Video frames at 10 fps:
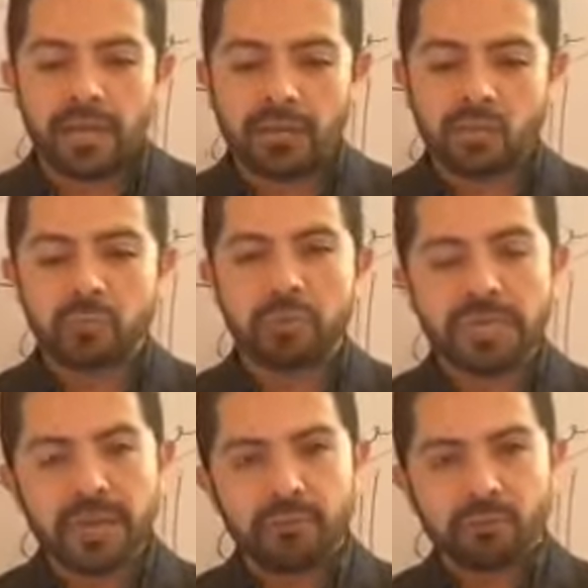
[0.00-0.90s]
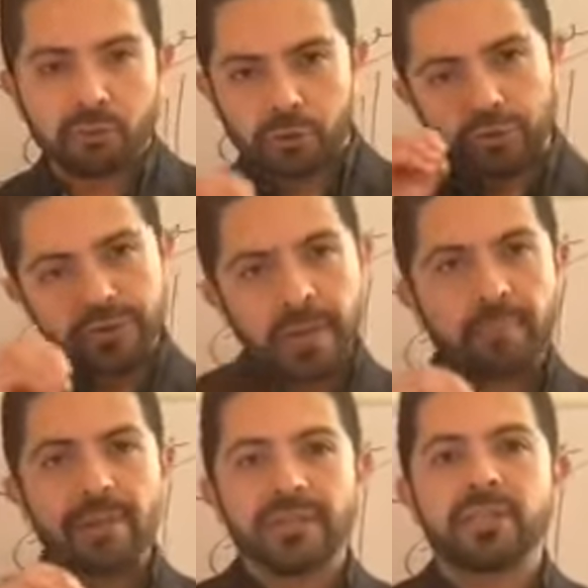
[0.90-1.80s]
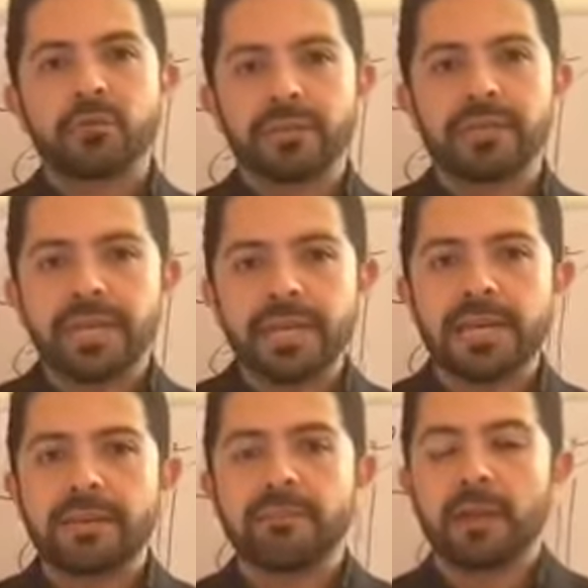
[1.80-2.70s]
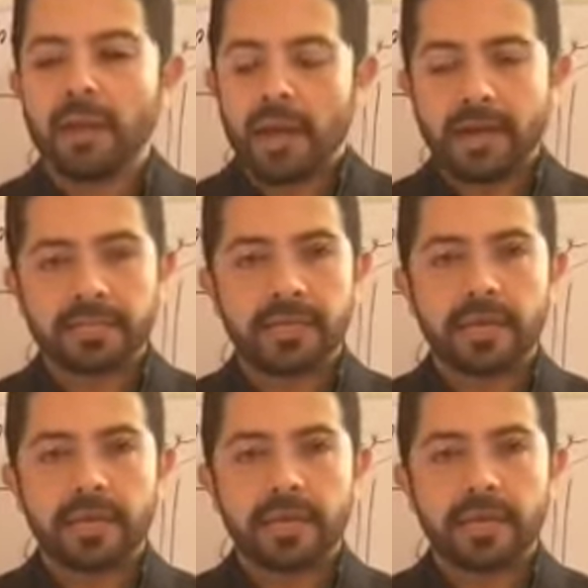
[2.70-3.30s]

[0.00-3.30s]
It's to be able to step into a team as